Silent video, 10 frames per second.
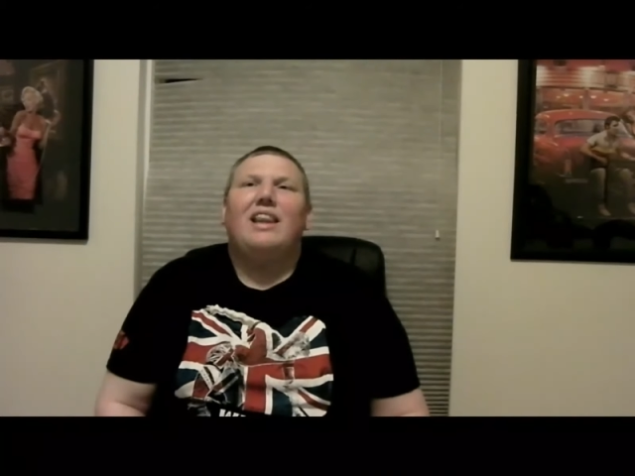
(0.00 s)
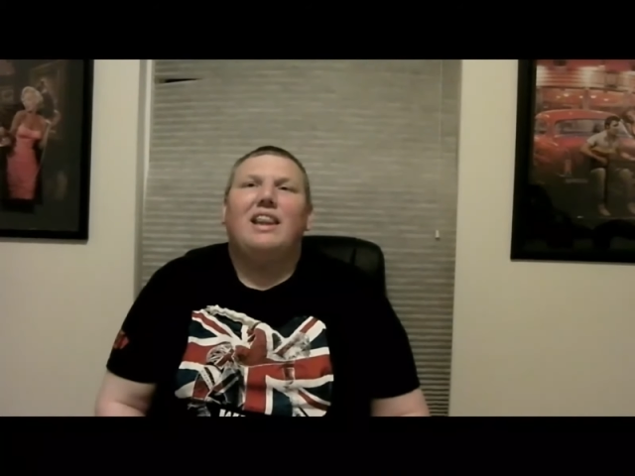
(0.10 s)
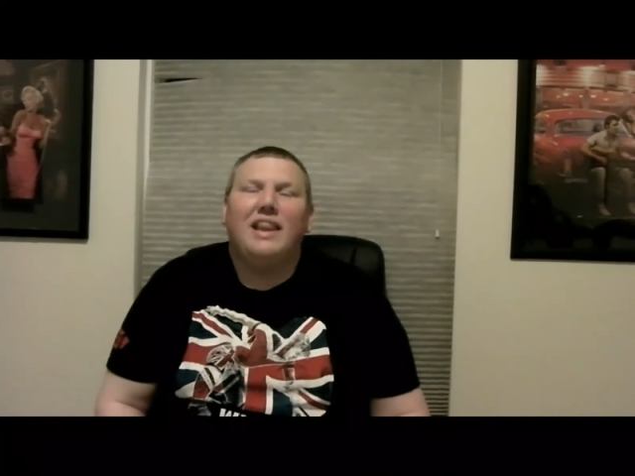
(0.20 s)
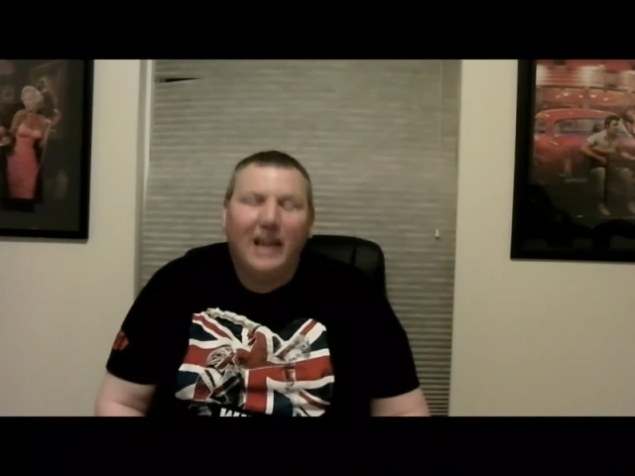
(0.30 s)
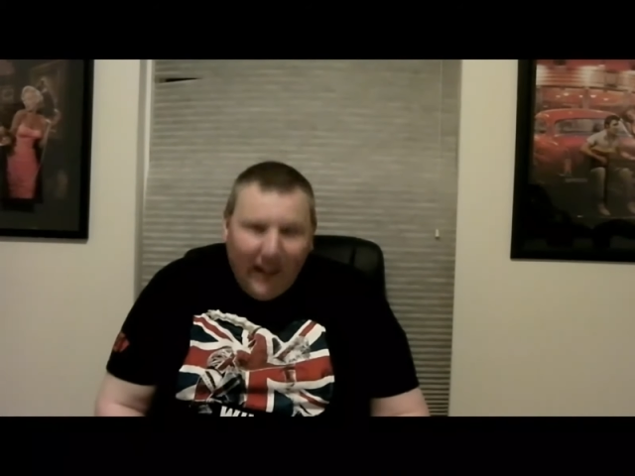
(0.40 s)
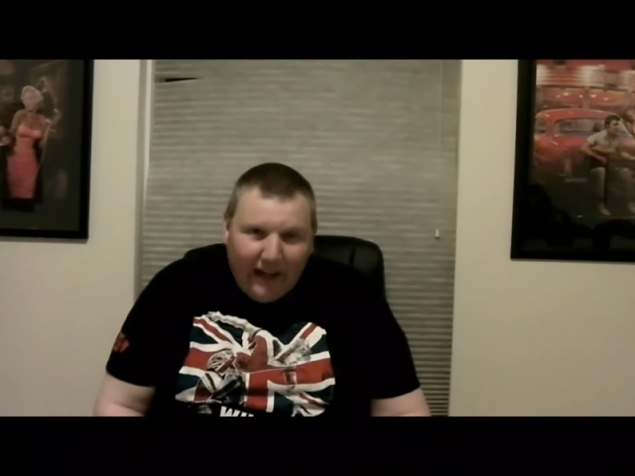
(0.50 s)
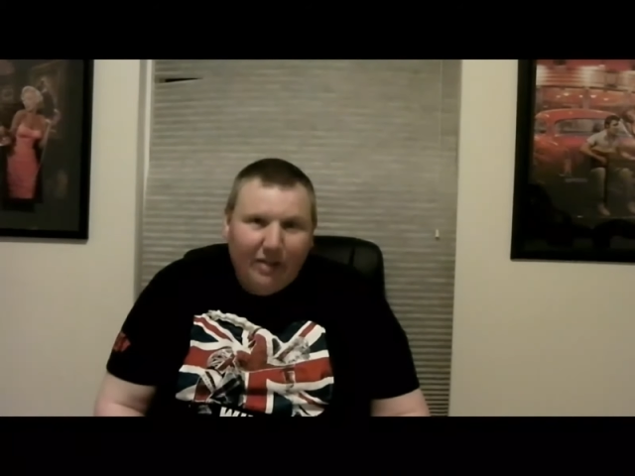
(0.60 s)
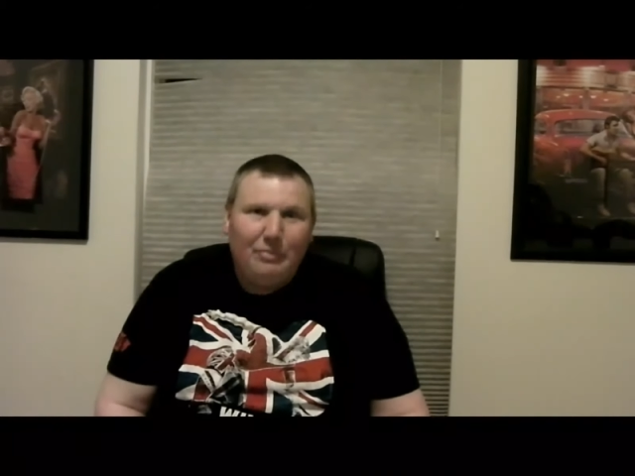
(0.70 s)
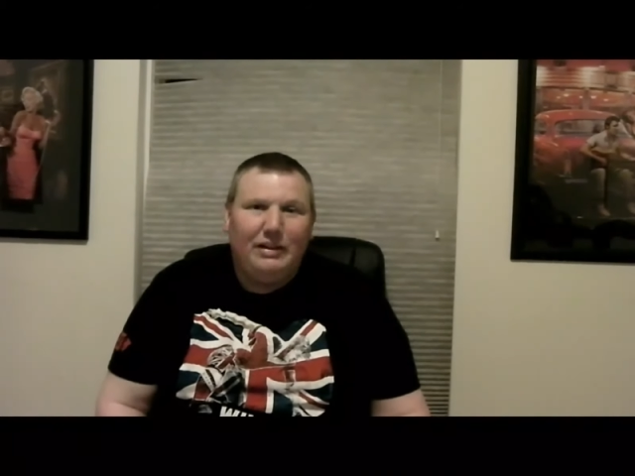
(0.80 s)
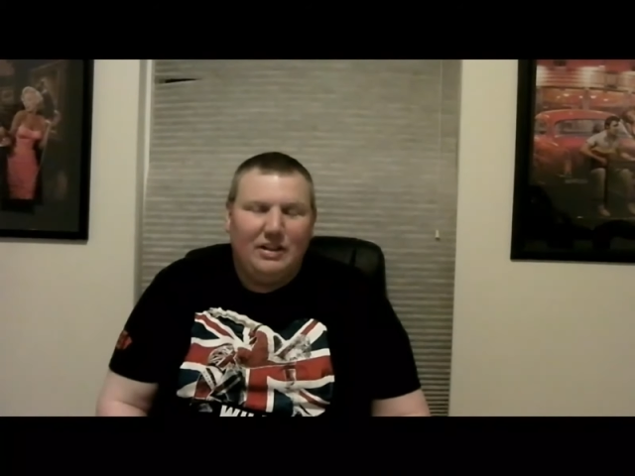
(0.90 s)
they
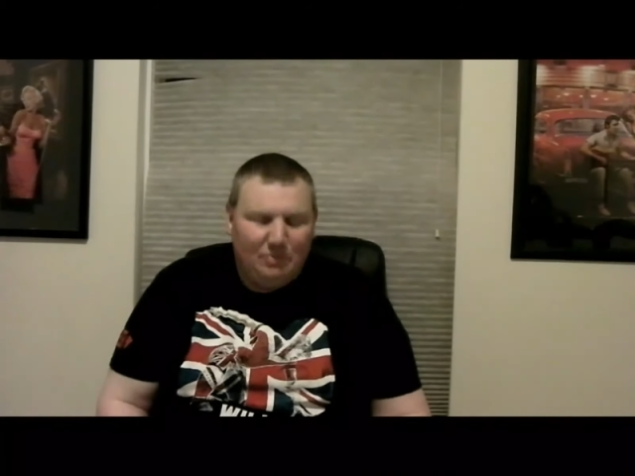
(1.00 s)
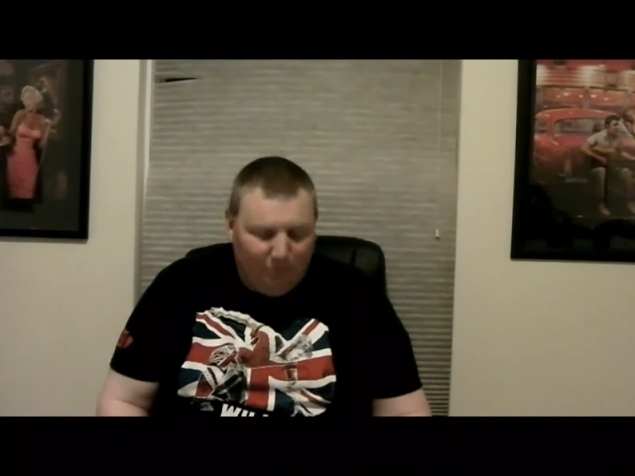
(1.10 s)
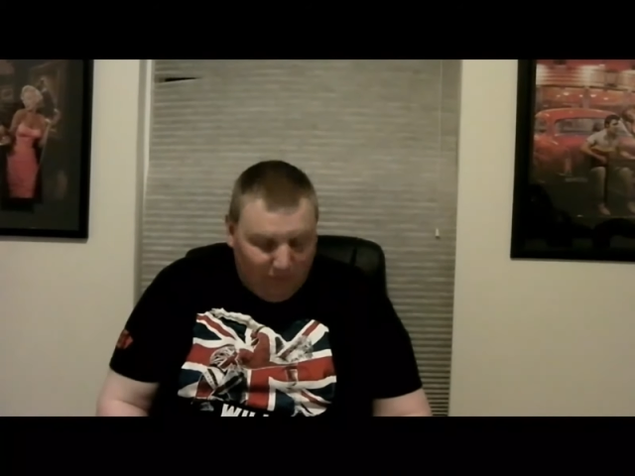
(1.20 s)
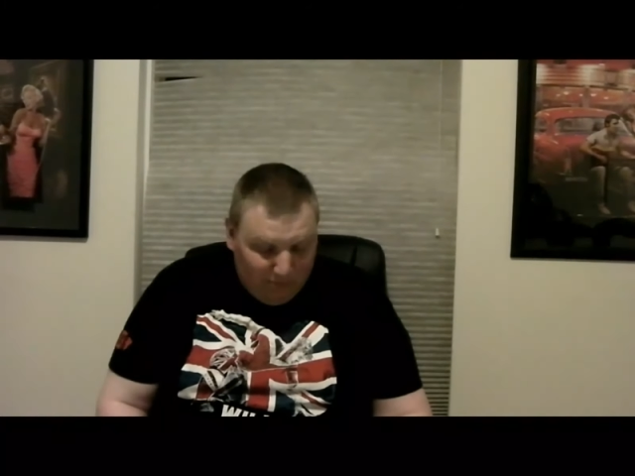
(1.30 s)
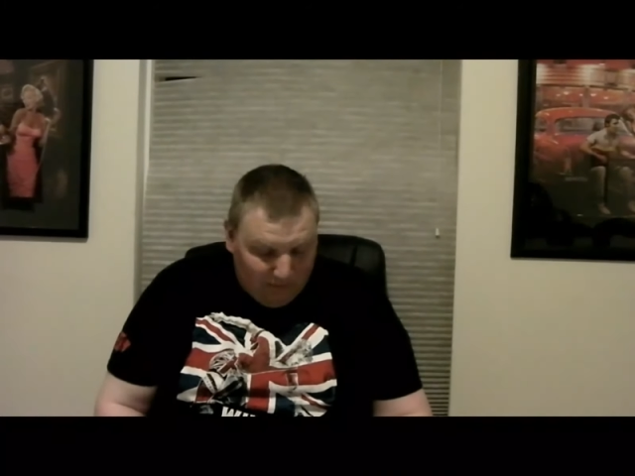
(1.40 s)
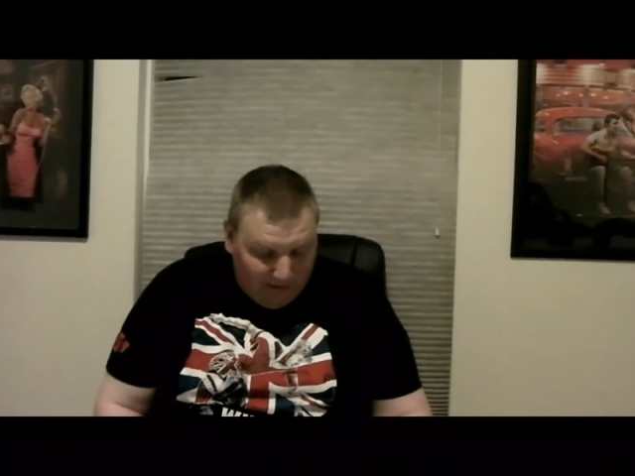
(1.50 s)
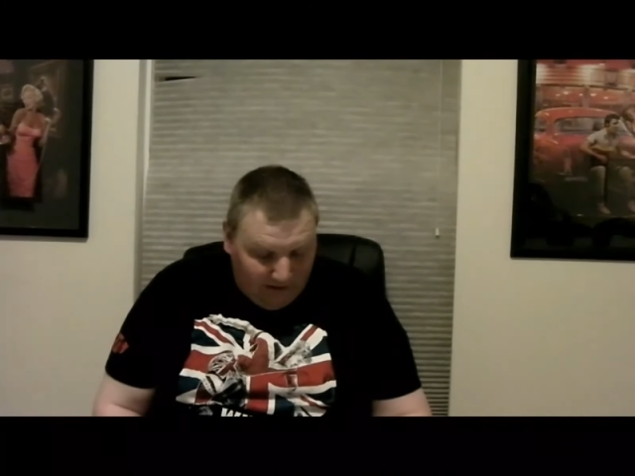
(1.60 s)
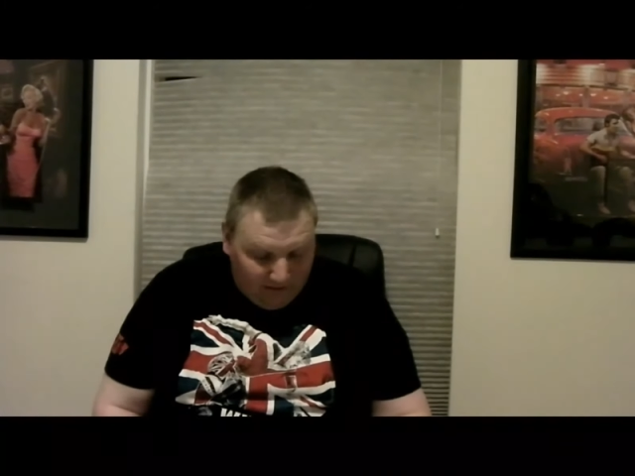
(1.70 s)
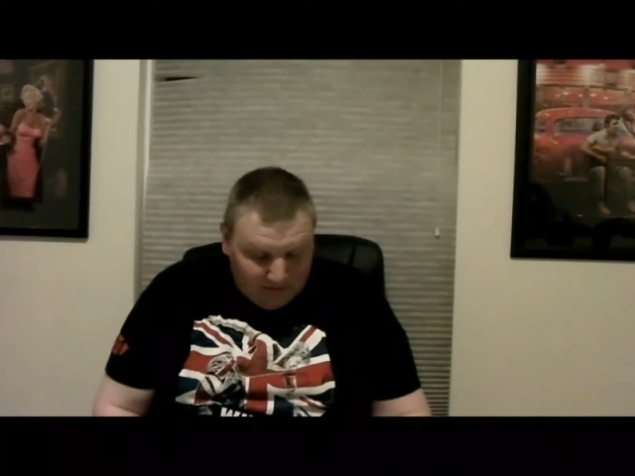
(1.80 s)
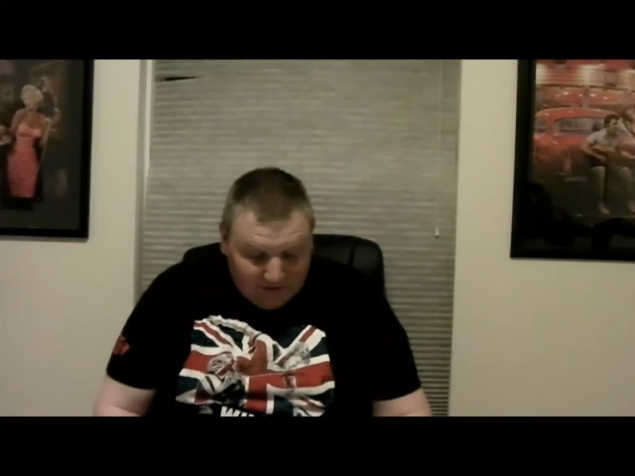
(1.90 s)
could be in the
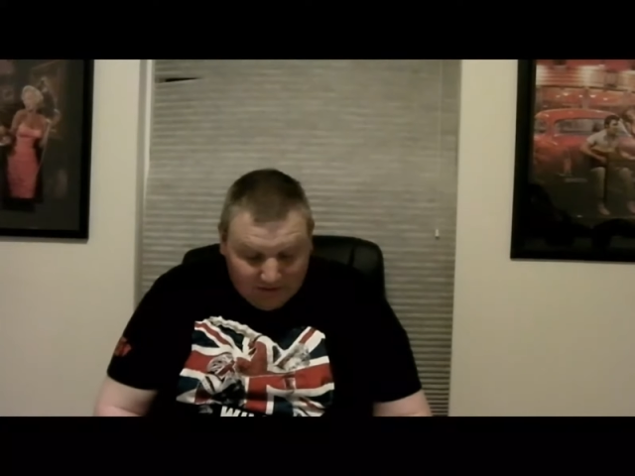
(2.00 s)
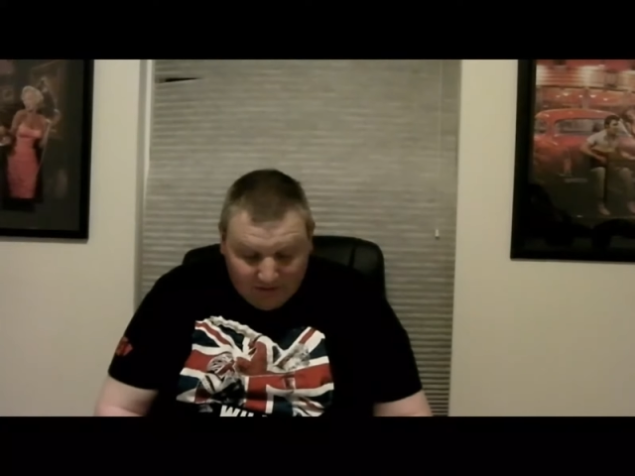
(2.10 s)
playoffs.